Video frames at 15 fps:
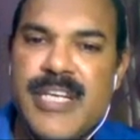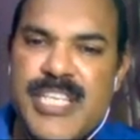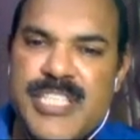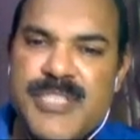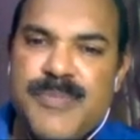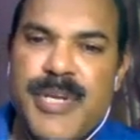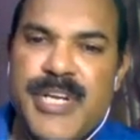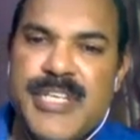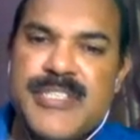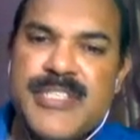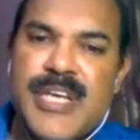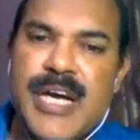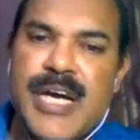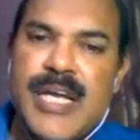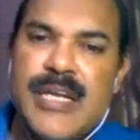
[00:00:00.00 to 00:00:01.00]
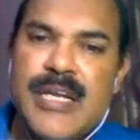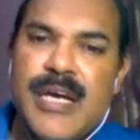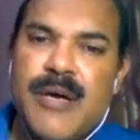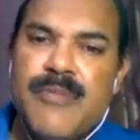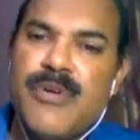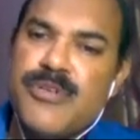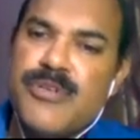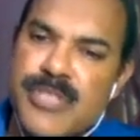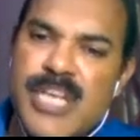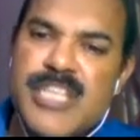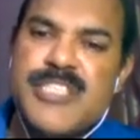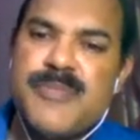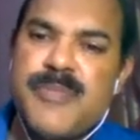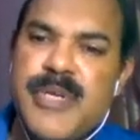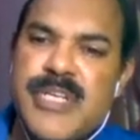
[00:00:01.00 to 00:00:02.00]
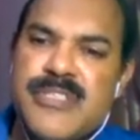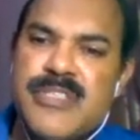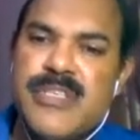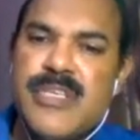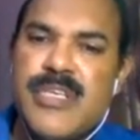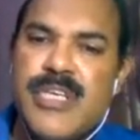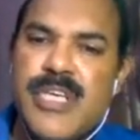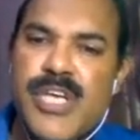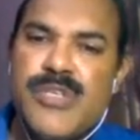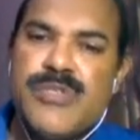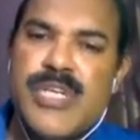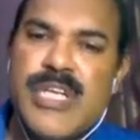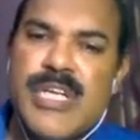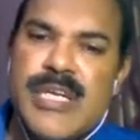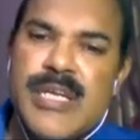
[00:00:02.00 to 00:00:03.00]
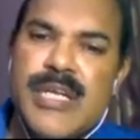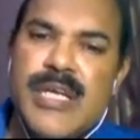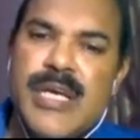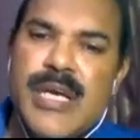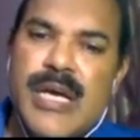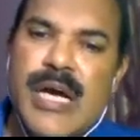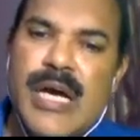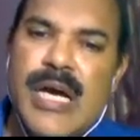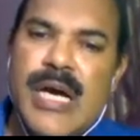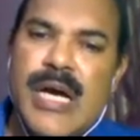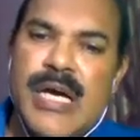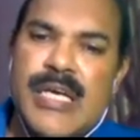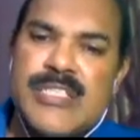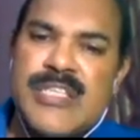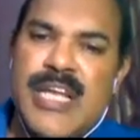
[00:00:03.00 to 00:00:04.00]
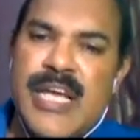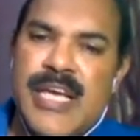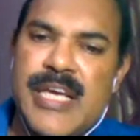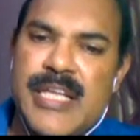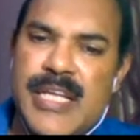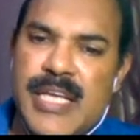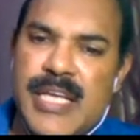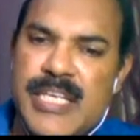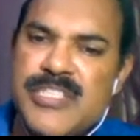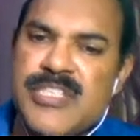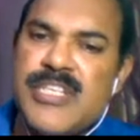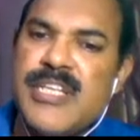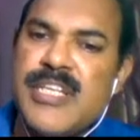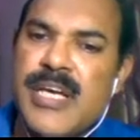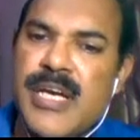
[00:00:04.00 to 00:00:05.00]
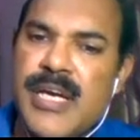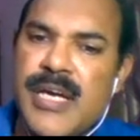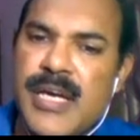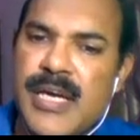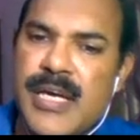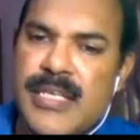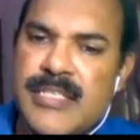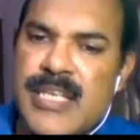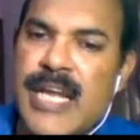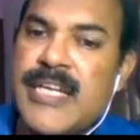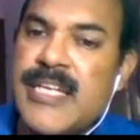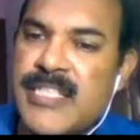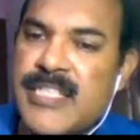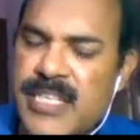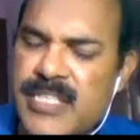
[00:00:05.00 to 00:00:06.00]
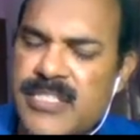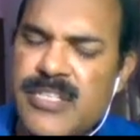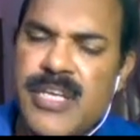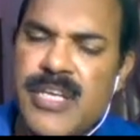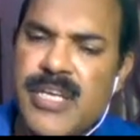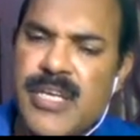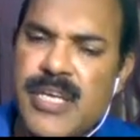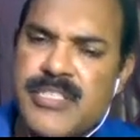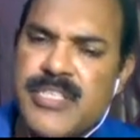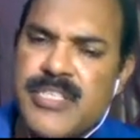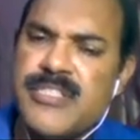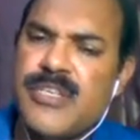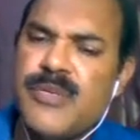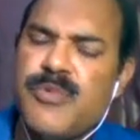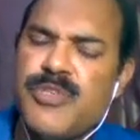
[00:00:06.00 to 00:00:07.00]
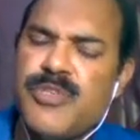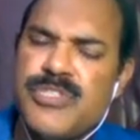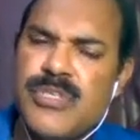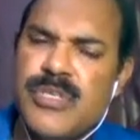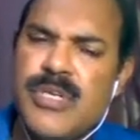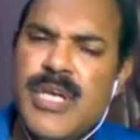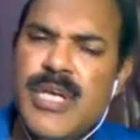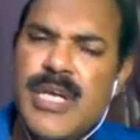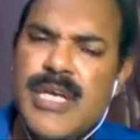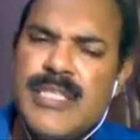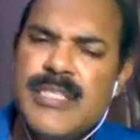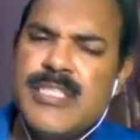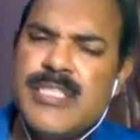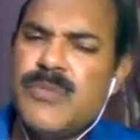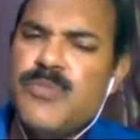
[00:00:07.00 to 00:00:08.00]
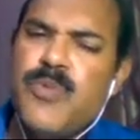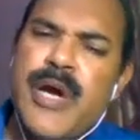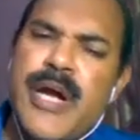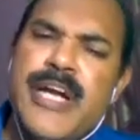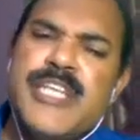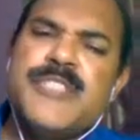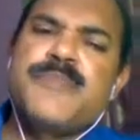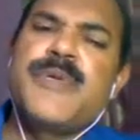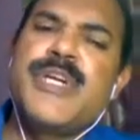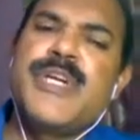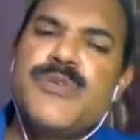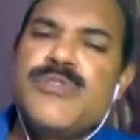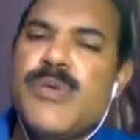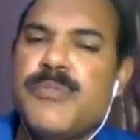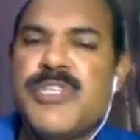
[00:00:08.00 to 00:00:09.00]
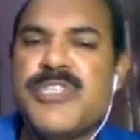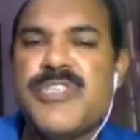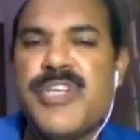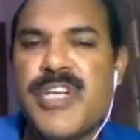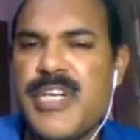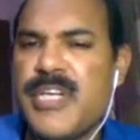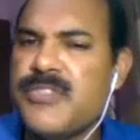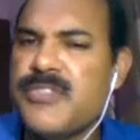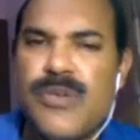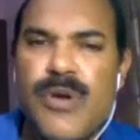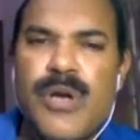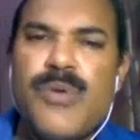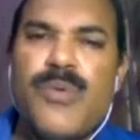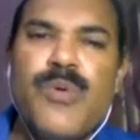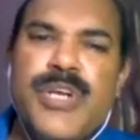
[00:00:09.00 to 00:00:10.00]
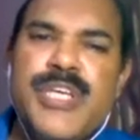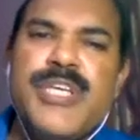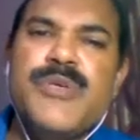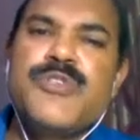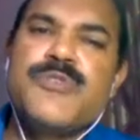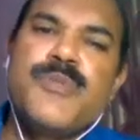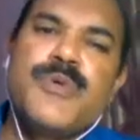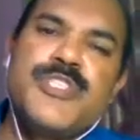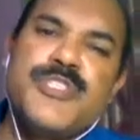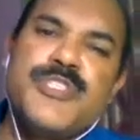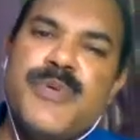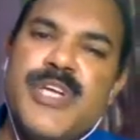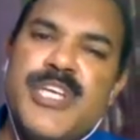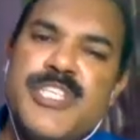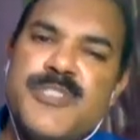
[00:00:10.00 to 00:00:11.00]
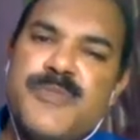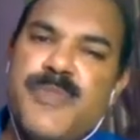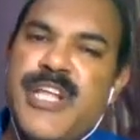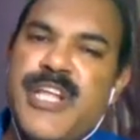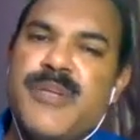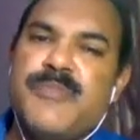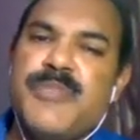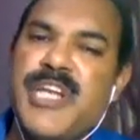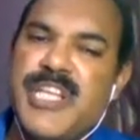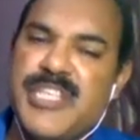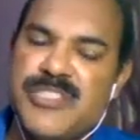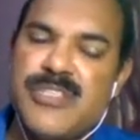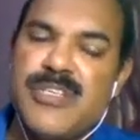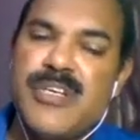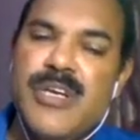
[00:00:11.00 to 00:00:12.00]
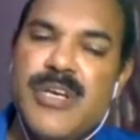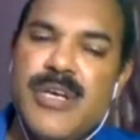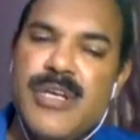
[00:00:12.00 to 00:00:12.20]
Wrist splints are uh, functional splints used in uh, uh used in the uh, slight extension extension position it's a widespread use of this It's not only used for the uh, sprain of the wrist.